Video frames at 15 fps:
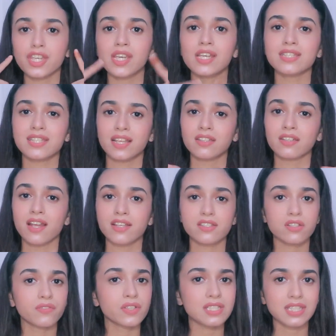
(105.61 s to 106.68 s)
cheeks and the
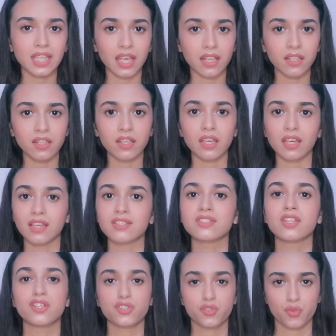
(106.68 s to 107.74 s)
rest of the skin
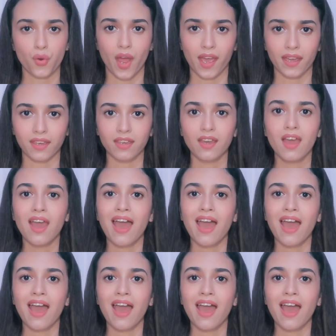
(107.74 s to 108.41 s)
is dry